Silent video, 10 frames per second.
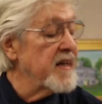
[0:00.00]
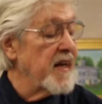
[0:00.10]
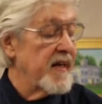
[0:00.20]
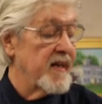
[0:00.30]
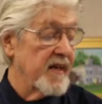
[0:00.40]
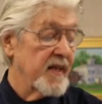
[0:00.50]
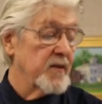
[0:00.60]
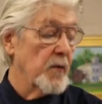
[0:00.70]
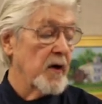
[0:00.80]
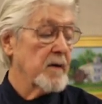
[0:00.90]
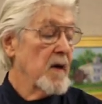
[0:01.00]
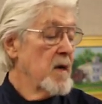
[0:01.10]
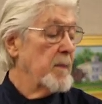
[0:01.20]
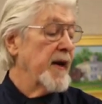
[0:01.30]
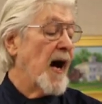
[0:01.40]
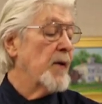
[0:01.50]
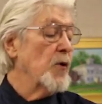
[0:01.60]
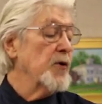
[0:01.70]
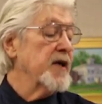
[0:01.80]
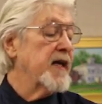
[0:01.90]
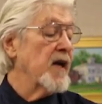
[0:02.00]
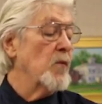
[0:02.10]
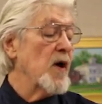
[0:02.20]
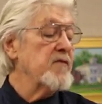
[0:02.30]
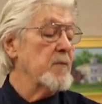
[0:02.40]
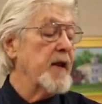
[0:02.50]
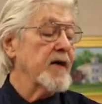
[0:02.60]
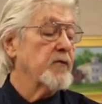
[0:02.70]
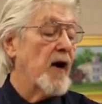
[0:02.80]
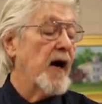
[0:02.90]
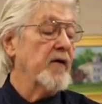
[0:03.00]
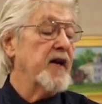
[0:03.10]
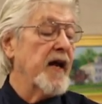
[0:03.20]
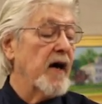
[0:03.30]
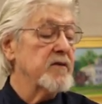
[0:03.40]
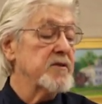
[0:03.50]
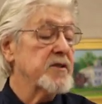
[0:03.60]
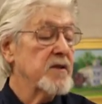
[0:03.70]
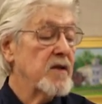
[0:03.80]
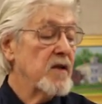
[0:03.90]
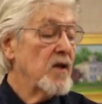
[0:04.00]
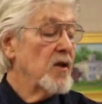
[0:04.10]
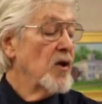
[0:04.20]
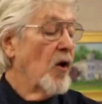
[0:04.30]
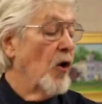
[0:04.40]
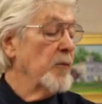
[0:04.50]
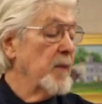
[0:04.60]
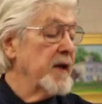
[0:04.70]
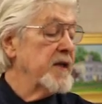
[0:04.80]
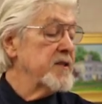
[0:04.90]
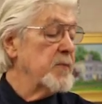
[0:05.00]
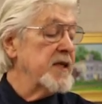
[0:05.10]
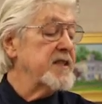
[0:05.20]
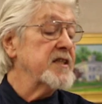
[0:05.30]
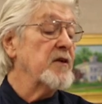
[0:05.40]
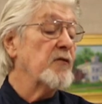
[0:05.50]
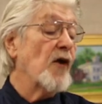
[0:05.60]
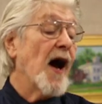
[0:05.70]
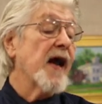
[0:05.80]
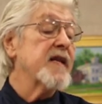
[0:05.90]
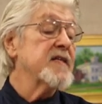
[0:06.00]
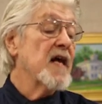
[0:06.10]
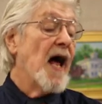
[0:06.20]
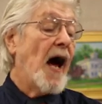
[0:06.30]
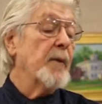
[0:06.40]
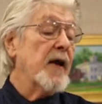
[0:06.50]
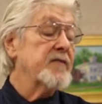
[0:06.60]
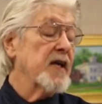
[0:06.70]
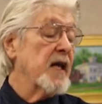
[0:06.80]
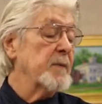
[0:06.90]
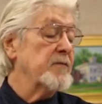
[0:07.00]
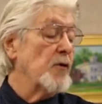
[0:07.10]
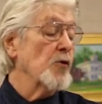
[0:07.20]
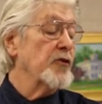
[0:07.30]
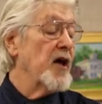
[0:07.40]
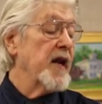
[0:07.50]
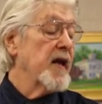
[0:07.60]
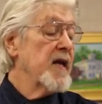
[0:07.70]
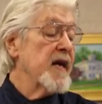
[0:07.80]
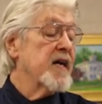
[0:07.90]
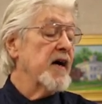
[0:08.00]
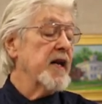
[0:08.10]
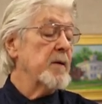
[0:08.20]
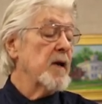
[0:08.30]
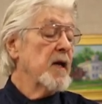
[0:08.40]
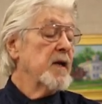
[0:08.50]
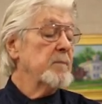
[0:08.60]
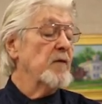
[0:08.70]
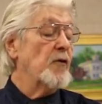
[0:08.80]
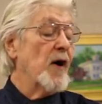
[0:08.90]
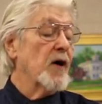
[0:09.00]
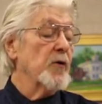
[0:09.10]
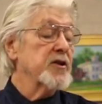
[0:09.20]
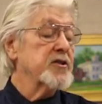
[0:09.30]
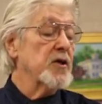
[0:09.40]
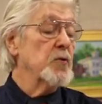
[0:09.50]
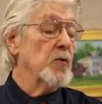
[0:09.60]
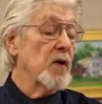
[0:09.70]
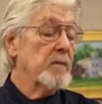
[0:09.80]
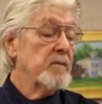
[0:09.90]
the day to get to work, but I want to get away from that crowd in the house. On Mondays, Wednesdays, and Fridays, I would have to get up at 4:30 and cut it before I go to school.